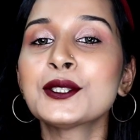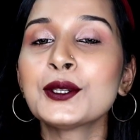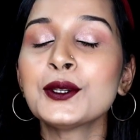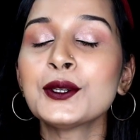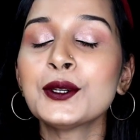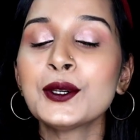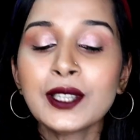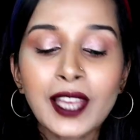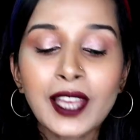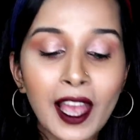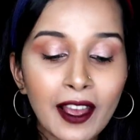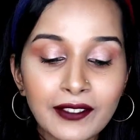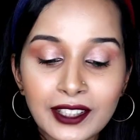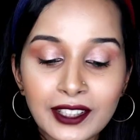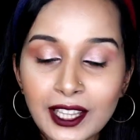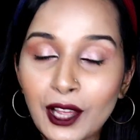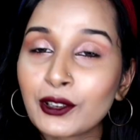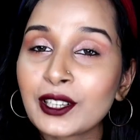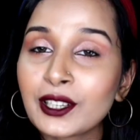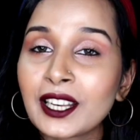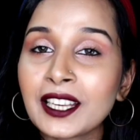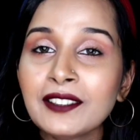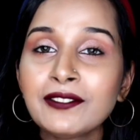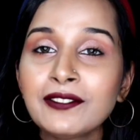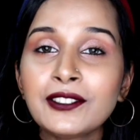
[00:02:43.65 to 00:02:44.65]
So yeah,
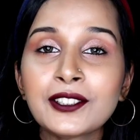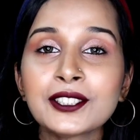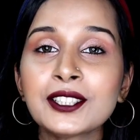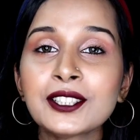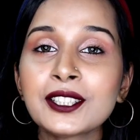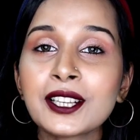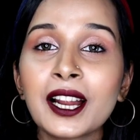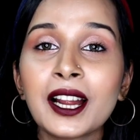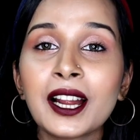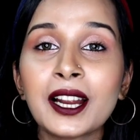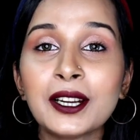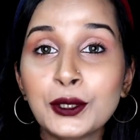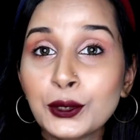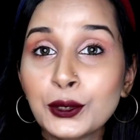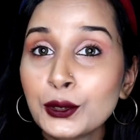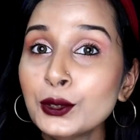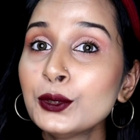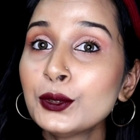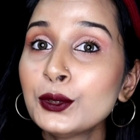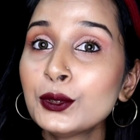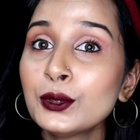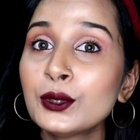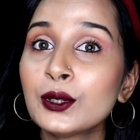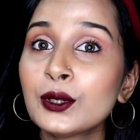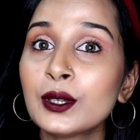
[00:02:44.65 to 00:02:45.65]
without any further
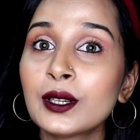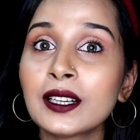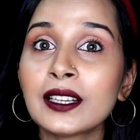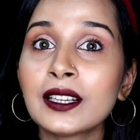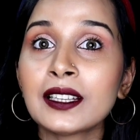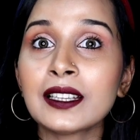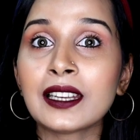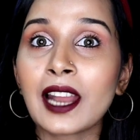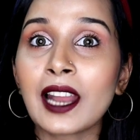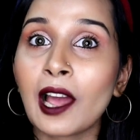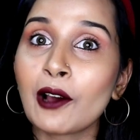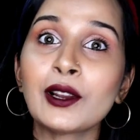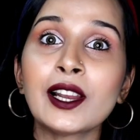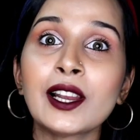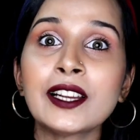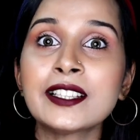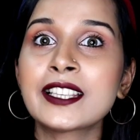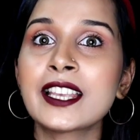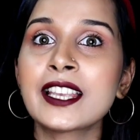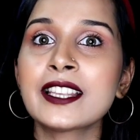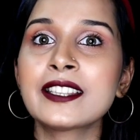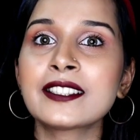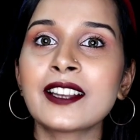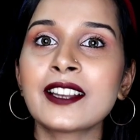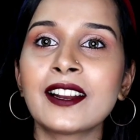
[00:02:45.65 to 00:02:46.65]
ado, now
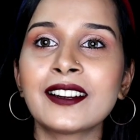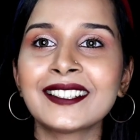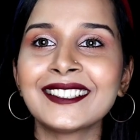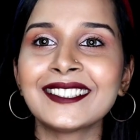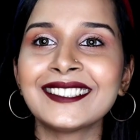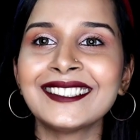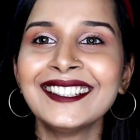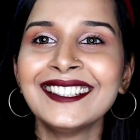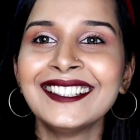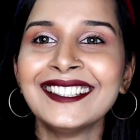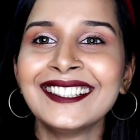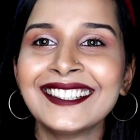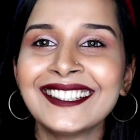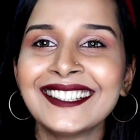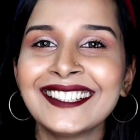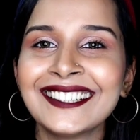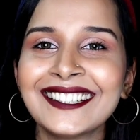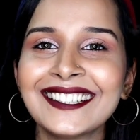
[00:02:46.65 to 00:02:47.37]
let's get started.